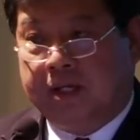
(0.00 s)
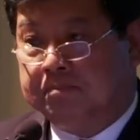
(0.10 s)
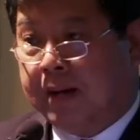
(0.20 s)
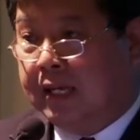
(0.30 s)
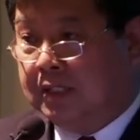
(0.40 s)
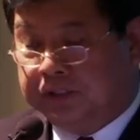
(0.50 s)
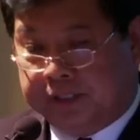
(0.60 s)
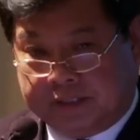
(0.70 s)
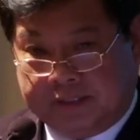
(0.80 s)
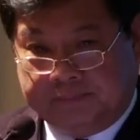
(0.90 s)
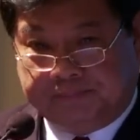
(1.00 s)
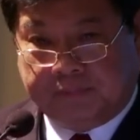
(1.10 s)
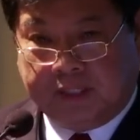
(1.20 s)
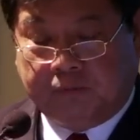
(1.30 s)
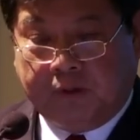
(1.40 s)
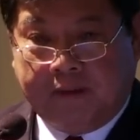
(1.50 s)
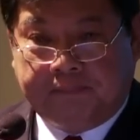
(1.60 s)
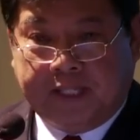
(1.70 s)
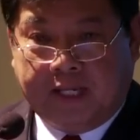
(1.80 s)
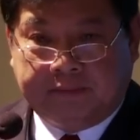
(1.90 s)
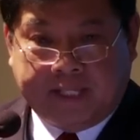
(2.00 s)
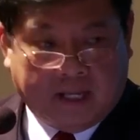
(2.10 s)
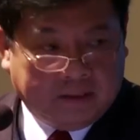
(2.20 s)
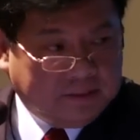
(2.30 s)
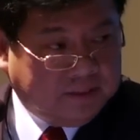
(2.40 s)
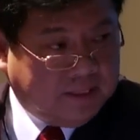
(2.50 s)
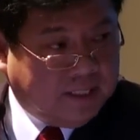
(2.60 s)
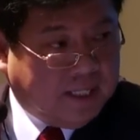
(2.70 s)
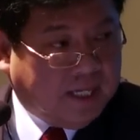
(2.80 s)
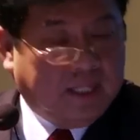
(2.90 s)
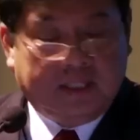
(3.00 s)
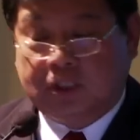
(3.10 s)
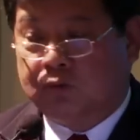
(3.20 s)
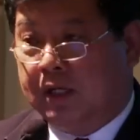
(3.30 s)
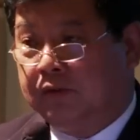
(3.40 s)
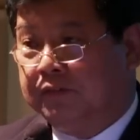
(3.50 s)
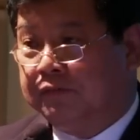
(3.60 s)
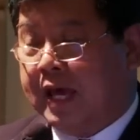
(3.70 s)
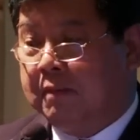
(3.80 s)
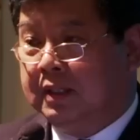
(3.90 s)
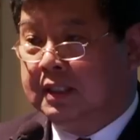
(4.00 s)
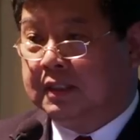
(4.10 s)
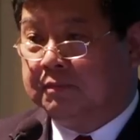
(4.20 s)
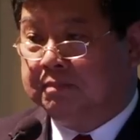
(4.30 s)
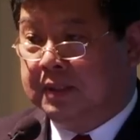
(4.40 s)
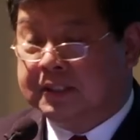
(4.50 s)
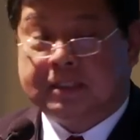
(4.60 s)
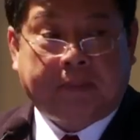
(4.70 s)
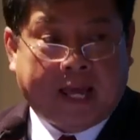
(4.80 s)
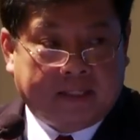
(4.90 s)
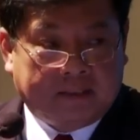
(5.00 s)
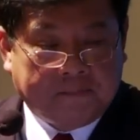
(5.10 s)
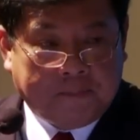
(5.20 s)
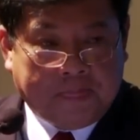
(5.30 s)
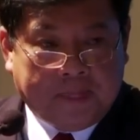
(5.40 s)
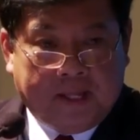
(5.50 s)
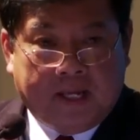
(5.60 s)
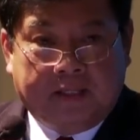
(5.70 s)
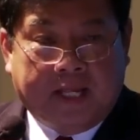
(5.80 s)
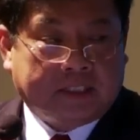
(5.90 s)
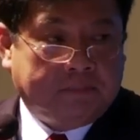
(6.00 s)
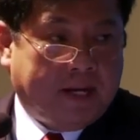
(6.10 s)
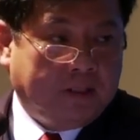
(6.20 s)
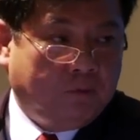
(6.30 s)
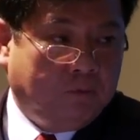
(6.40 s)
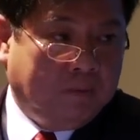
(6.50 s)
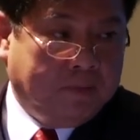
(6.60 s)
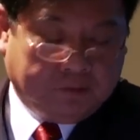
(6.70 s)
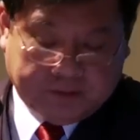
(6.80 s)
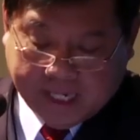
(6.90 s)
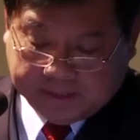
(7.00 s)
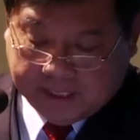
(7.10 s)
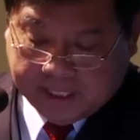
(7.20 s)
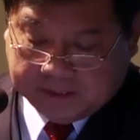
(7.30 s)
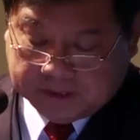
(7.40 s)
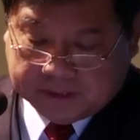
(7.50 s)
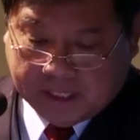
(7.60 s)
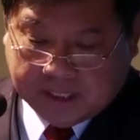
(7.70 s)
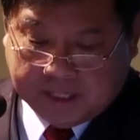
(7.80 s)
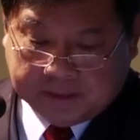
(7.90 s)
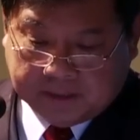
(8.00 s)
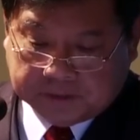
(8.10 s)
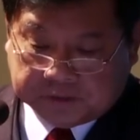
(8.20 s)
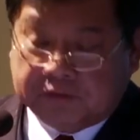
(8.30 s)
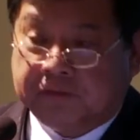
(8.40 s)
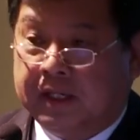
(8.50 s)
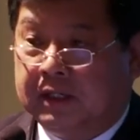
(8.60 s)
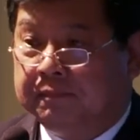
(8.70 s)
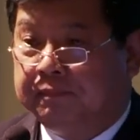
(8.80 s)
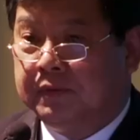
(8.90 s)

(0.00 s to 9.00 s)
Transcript: a balance sheet that we have done, and each one of the families have a business plan. Next month, we will be conducting another survey